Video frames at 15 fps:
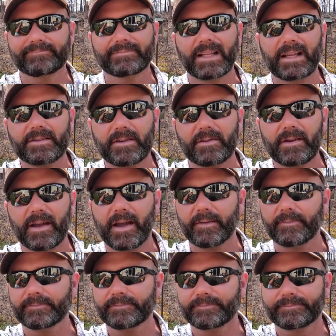That's
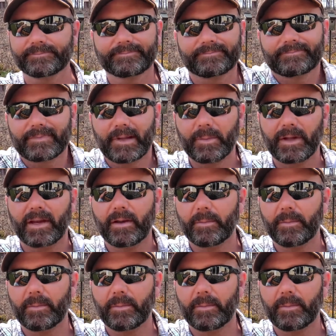okay. I mean,